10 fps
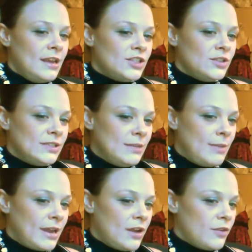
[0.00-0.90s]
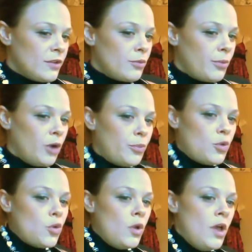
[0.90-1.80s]
as you see back here, the little
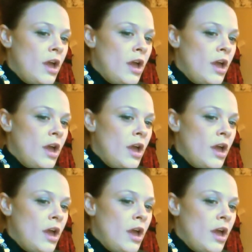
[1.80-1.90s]
purple